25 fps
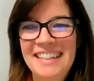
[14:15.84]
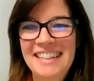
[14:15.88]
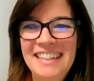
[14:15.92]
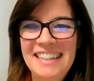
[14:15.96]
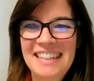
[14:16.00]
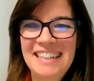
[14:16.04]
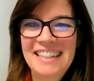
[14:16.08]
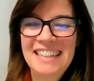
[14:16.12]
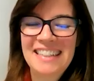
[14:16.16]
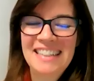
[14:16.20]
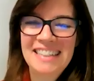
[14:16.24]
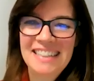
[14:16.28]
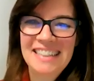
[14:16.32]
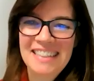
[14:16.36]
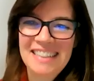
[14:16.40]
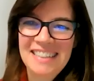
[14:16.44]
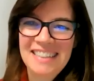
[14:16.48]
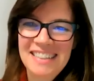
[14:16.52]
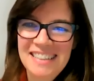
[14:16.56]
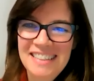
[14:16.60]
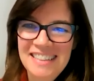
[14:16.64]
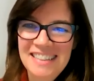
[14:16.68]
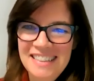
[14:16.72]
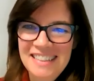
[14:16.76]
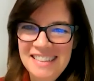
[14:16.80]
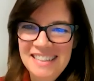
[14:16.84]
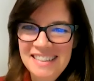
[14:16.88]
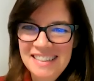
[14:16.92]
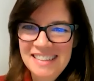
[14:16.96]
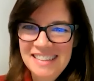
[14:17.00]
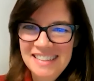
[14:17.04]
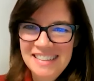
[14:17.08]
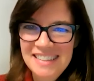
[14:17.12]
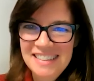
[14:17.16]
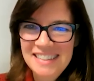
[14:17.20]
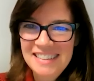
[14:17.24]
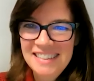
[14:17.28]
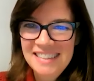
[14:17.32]

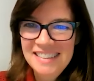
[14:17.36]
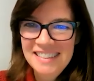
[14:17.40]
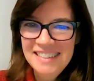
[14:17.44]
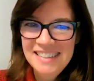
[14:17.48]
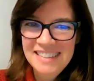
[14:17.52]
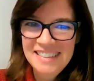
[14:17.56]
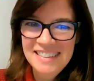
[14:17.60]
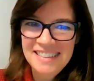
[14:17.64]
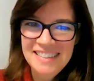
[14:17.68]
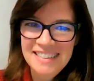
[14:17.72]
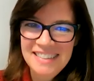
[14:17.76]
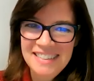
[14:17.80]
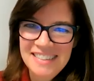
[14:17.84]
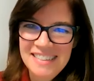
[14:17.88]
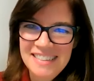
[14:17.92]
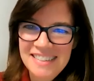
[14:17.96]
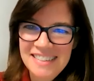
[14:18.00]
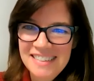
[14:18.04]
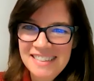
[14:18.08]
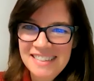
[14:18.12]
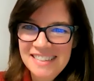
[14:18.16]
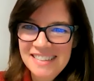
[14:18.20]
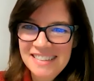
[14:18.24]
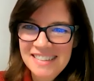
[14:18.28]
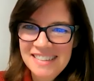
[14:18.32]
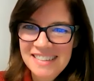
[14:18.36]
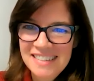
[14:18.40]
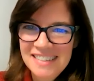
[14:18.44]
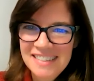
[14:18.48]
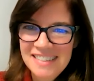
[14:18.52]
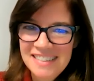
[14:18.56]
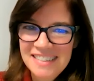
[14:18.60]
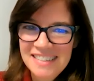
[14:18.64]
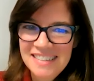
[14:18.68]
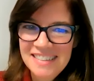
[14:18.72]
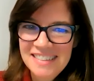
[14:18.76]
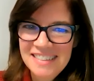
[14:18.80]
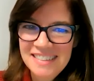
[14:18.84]

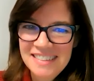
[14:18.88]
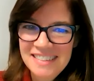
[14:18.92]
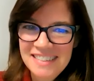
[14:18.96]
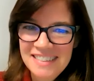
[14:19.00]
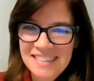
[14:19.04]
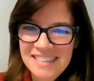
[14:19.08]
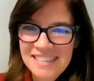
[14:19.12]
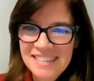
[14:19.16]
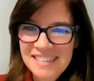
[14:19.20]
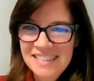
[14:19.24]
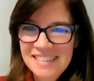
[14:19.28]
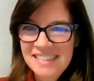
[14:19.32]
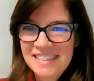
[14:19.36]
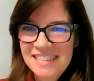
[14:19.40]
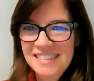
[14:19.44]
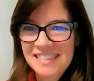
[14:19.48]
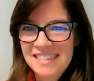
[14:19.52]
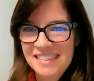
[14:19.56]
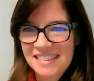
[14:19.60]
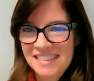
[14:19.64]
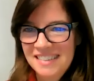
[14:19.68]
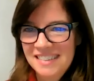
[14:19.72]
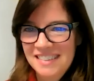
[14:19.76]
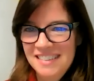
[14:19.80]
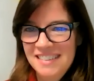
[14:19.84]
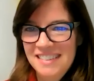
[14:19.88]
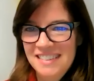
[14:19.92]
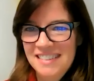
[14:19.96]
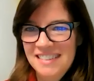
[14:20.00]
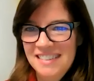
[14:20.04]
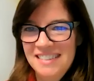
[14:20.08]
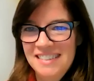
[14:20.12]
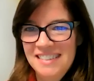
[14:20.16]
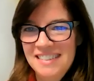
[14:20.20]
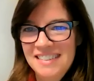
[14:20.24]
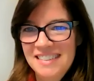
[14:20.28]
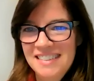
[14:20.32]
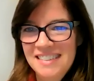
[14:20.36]

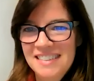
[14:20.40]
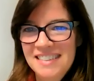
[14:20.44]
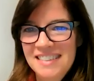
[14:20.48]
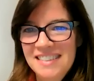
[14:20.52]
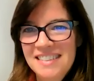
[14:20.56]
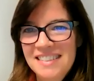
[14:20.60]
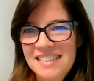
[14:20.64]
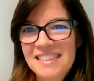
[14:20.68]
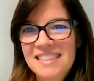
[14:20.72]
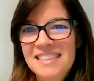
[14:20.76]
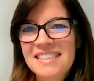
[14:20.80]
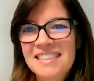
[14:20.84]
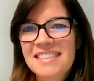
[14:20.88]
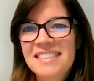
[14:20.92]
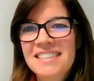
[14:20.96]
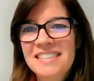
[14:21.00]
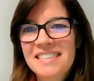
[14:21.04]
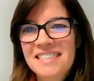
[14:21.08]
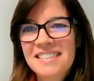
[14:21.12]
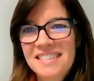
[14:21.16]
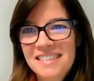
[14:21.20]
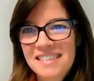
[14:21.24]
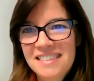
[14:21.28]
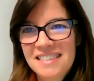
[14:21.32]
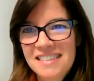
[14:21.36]
This person isn't speaking.